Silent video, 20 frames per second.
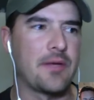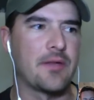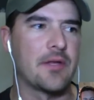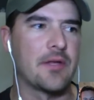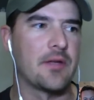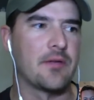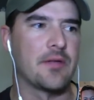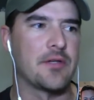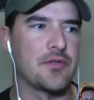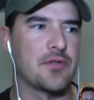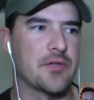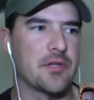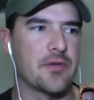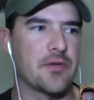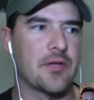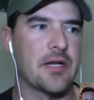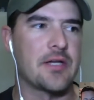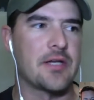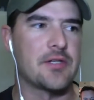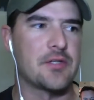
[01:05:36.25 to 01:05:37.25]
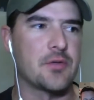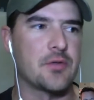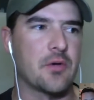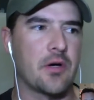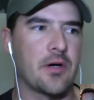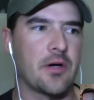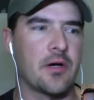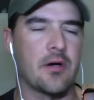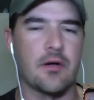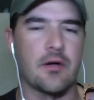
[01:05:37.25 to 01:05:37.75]
it would be the, the drill that I
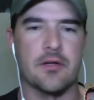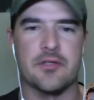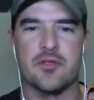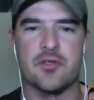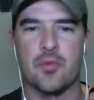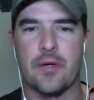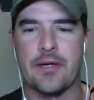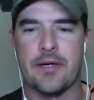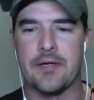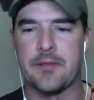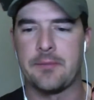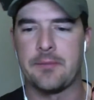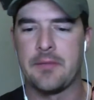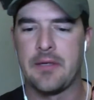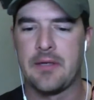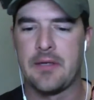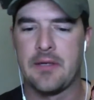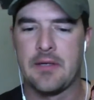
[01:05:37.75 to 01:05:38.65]
do on a, on a swinger.